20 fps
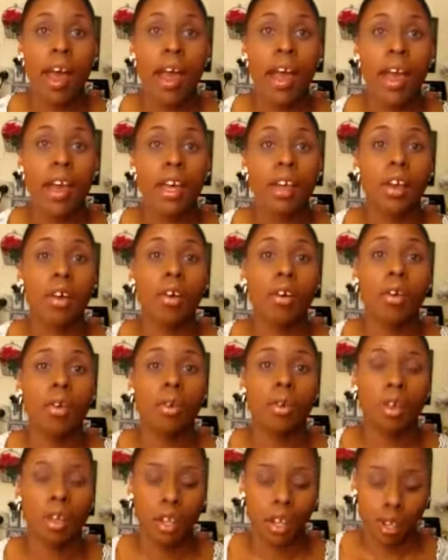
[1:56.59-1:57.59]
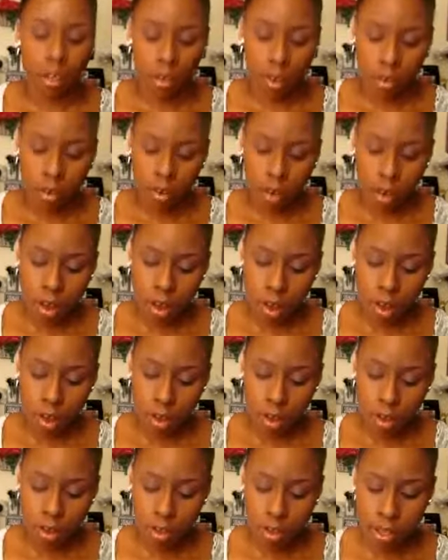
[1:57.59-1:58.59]
I go a little
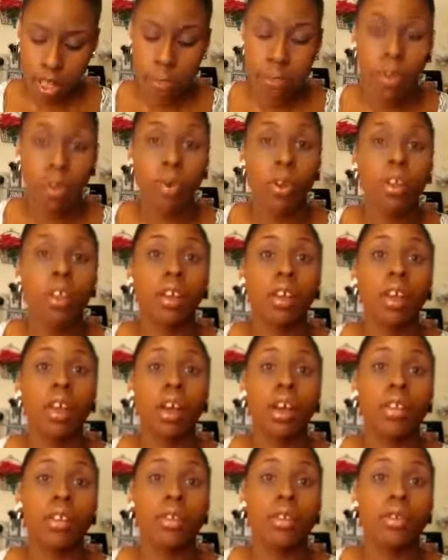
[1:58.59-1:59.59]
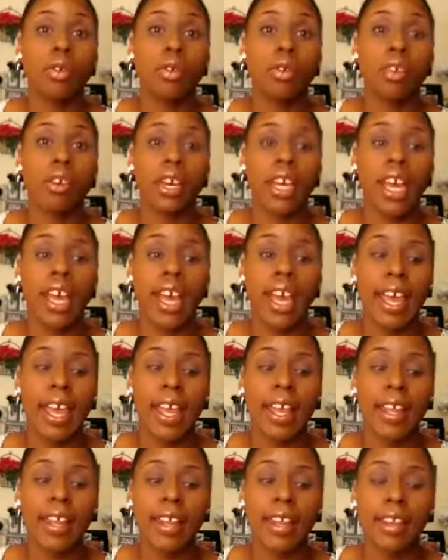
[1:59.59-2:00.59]
deeper with the contouring
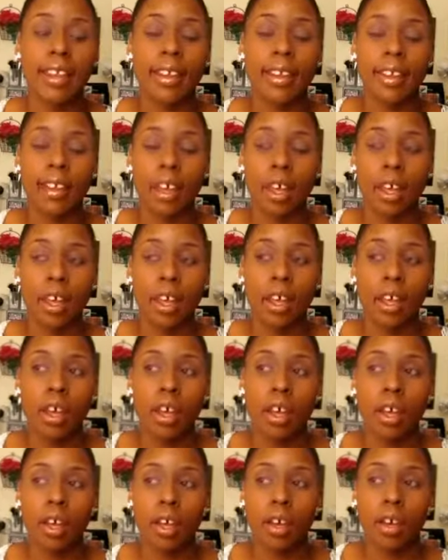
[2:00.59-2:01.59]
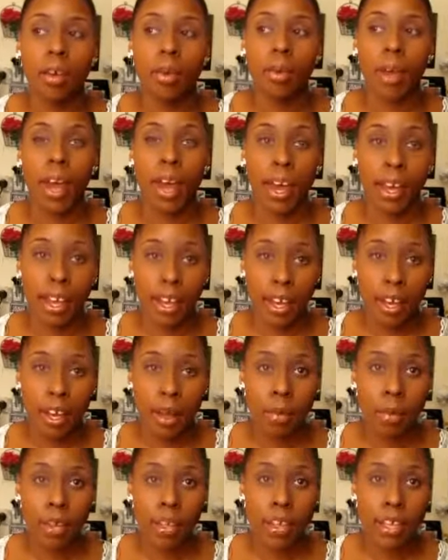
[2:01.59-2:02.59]
and um,
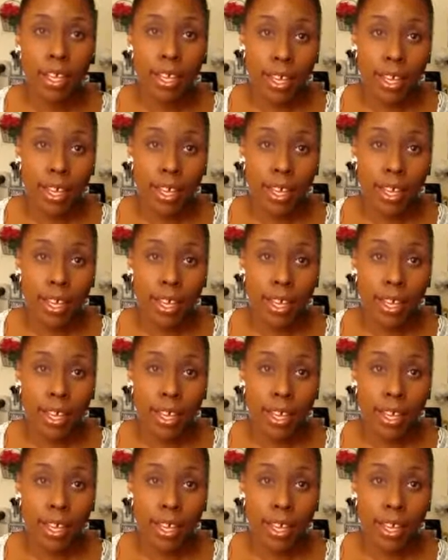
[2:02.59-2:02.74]
highlighting. But